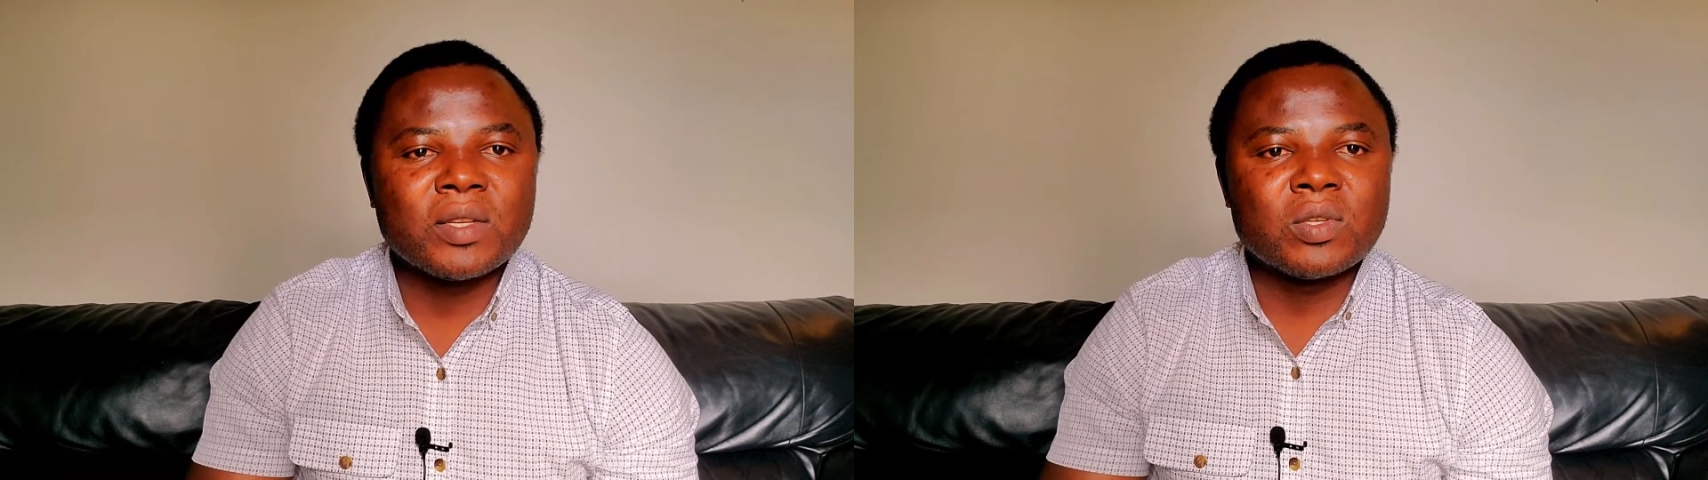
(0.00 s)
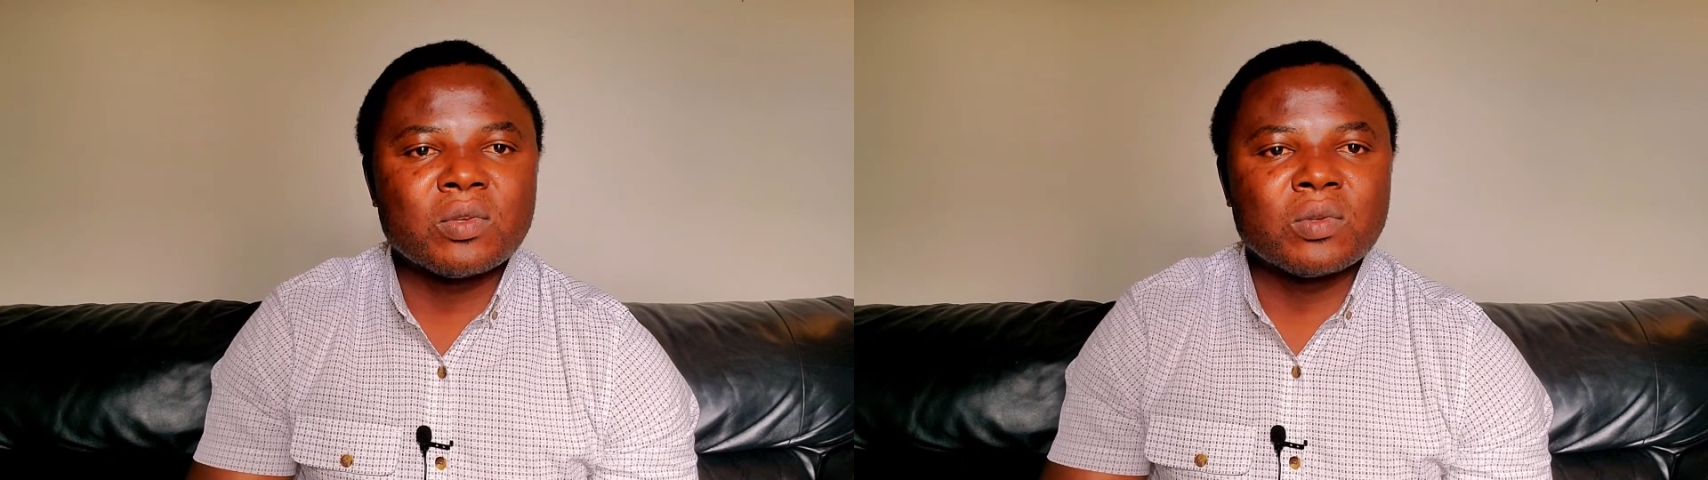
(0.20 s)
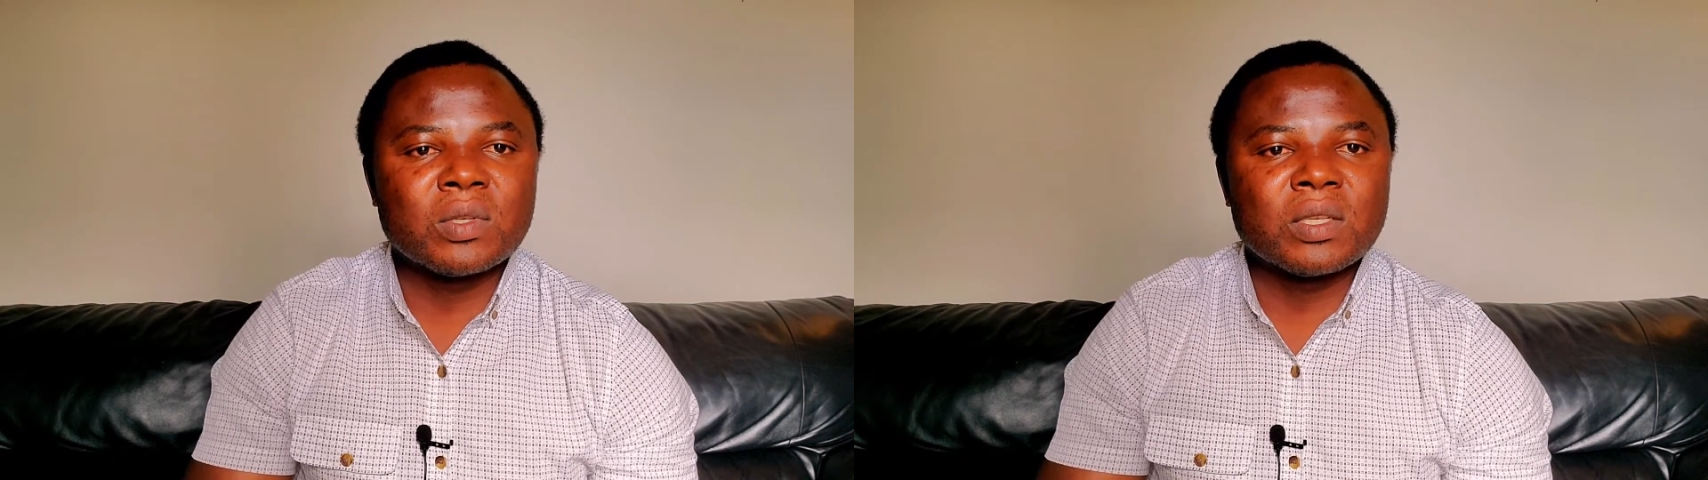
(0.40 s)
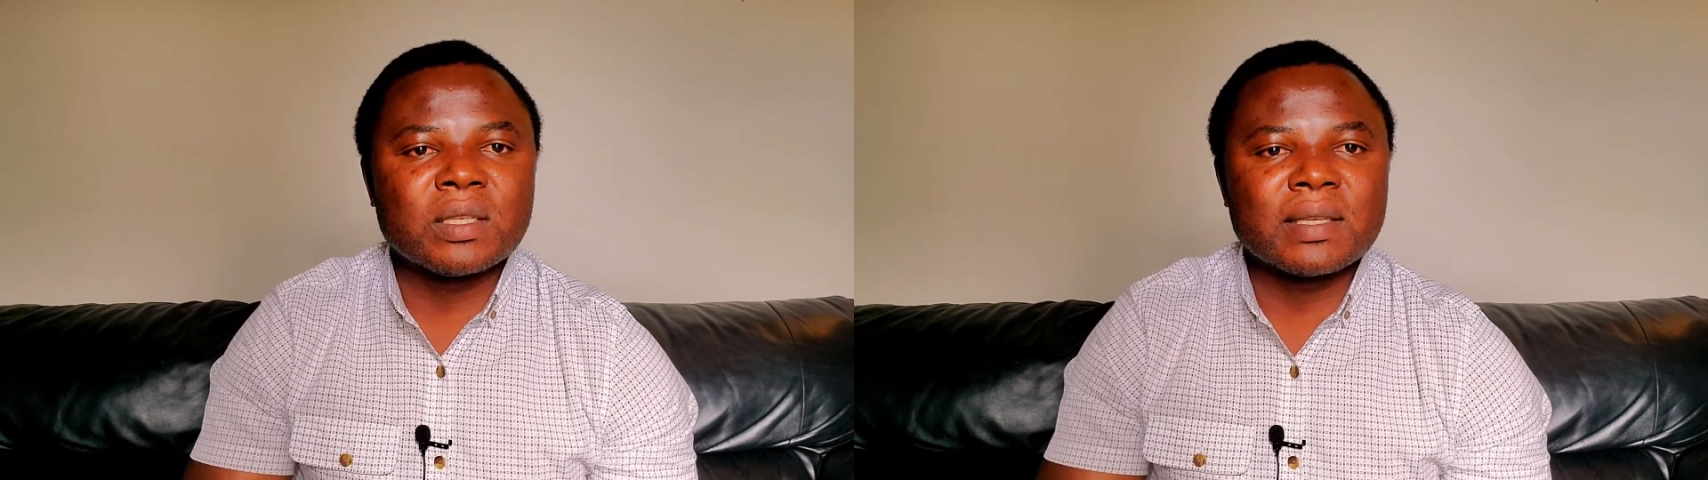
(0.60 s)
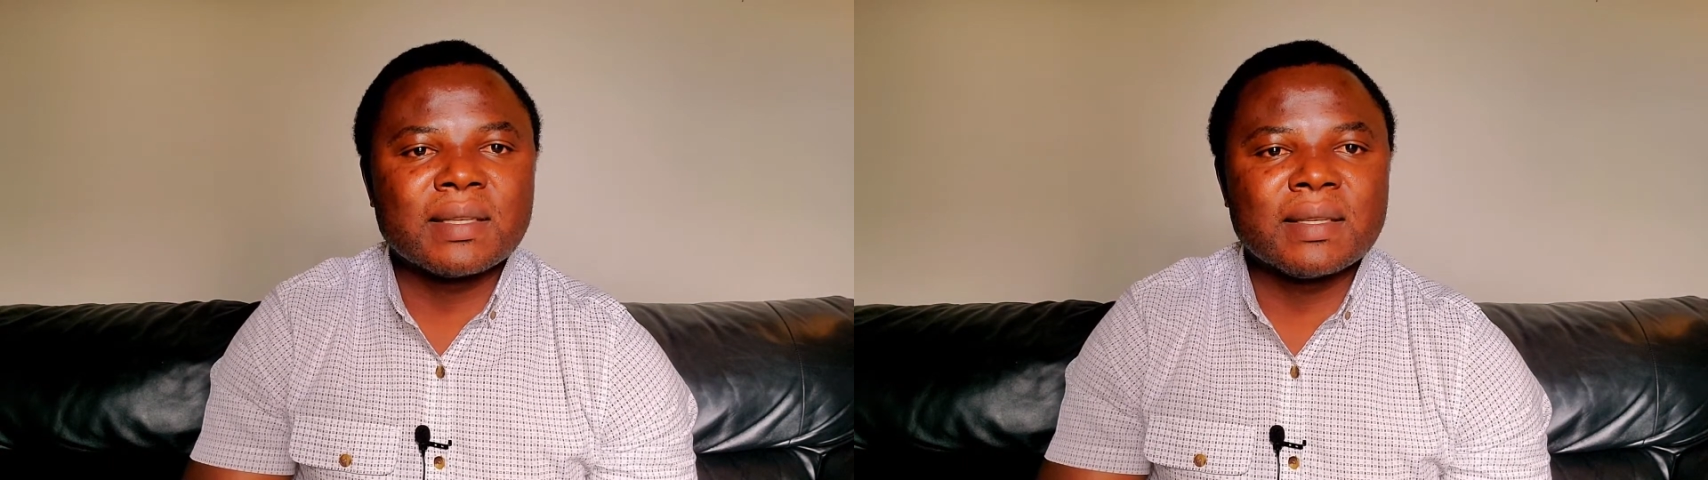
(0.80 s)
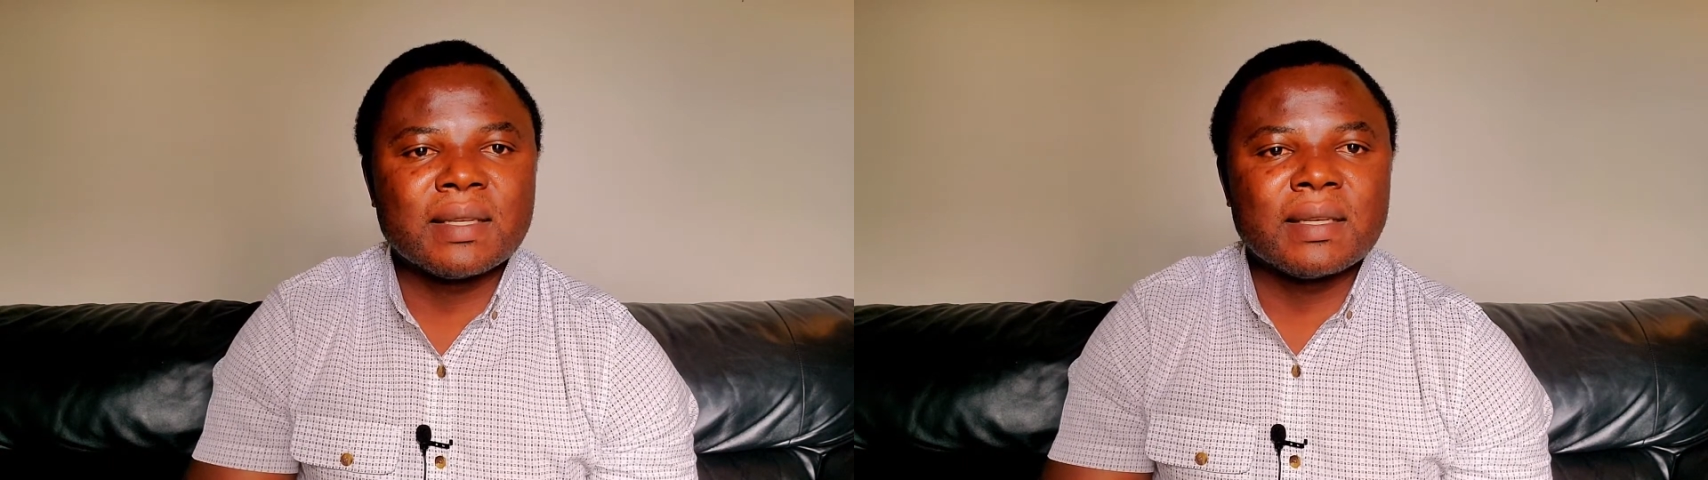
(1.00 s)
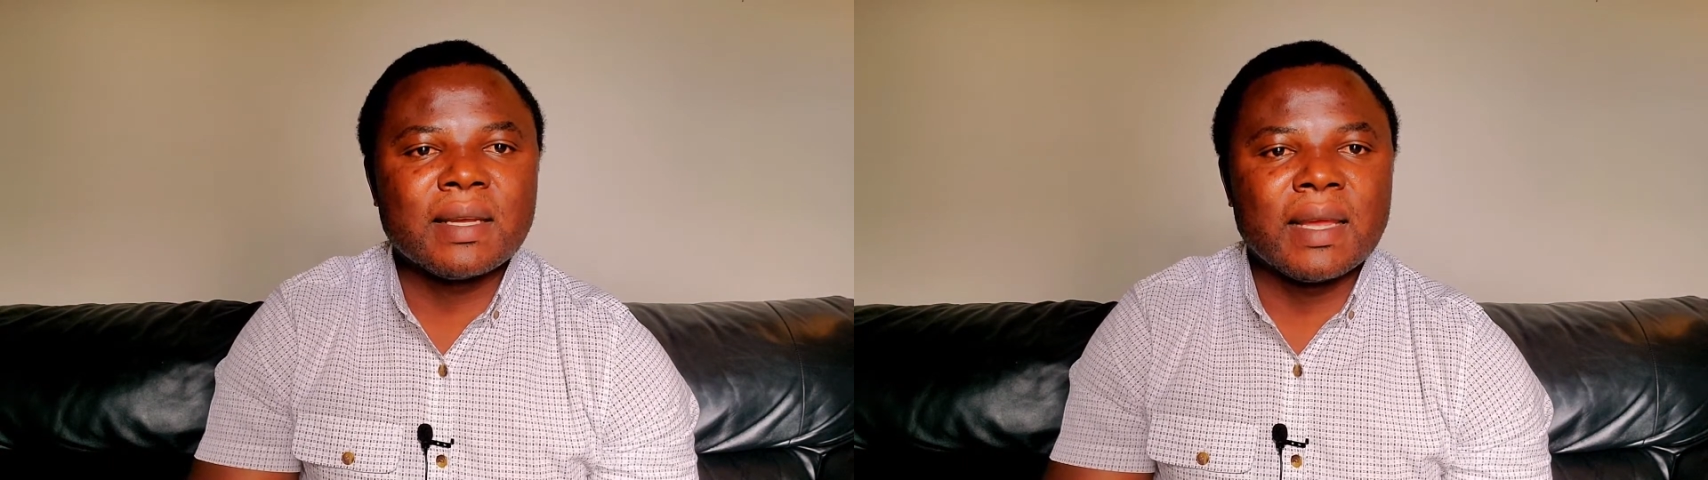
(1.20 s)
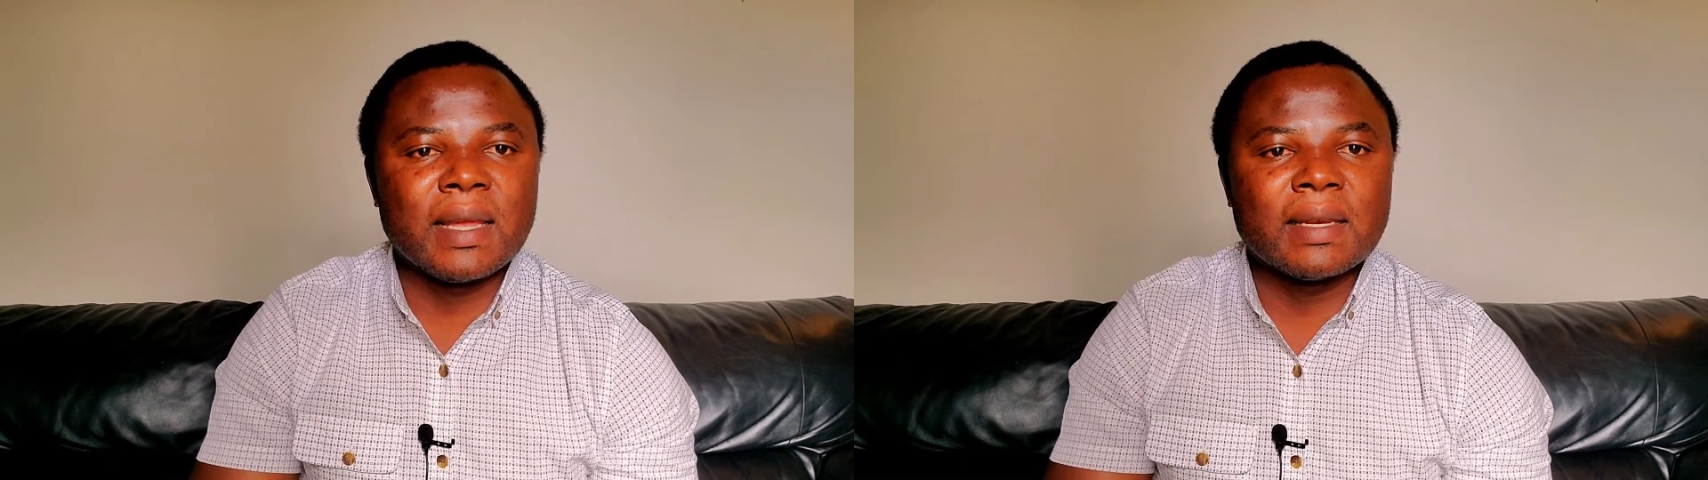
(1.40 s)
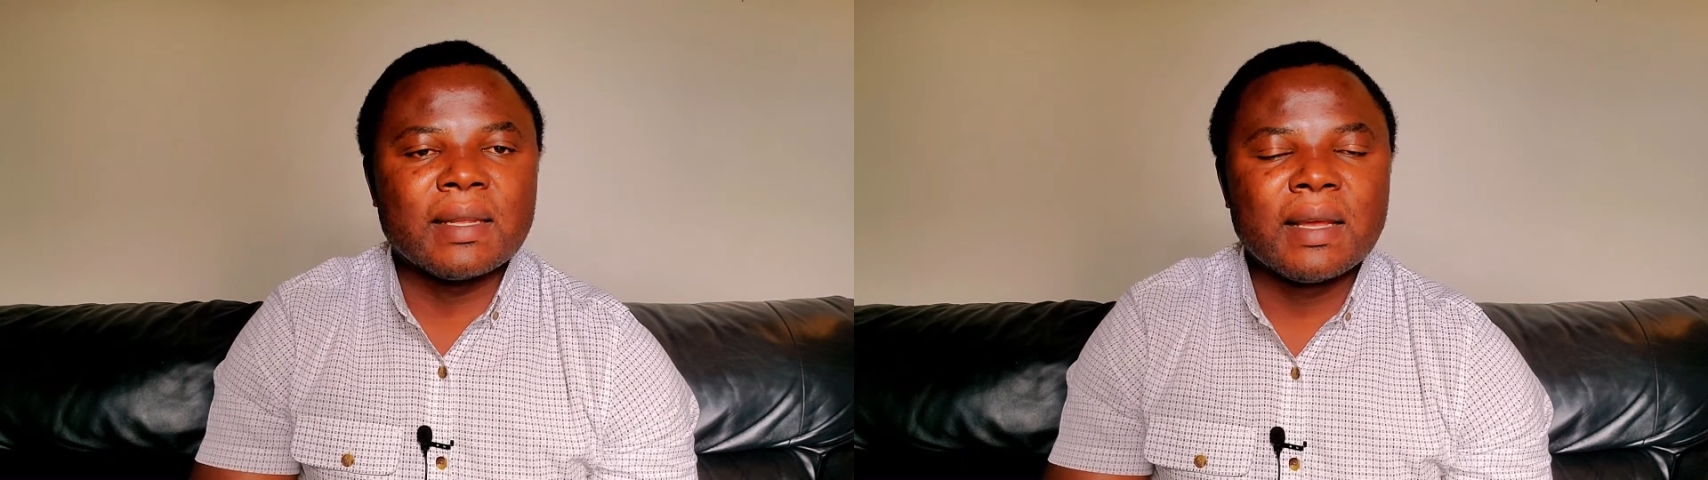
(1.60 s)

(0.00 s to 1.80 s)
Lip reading: to succeed in.